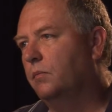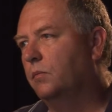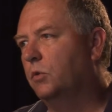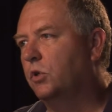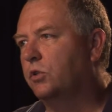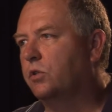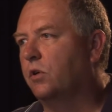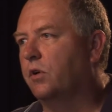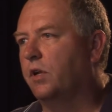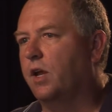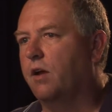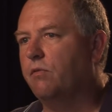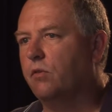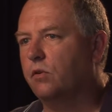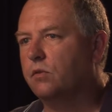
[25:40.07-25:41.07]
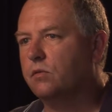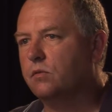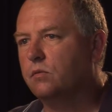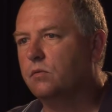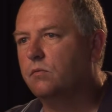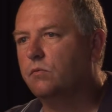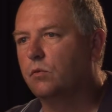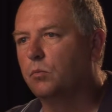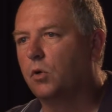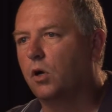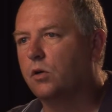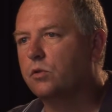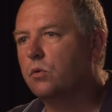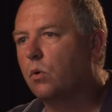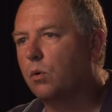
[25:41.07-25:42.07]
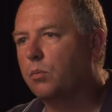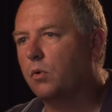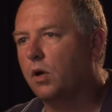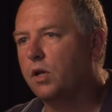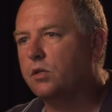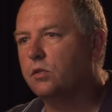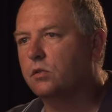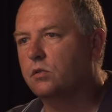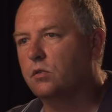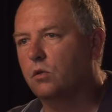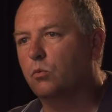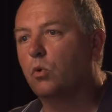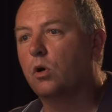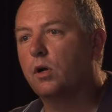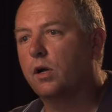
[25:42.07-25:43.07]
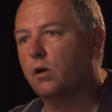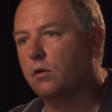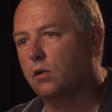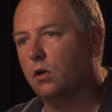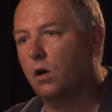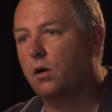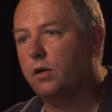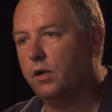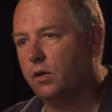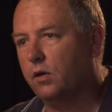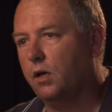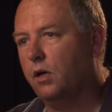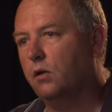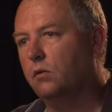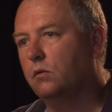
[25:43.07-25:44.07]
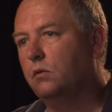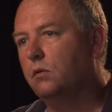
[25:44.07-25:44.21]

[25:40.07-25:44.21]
concerted efforts from large corporations that were here that aren't here now.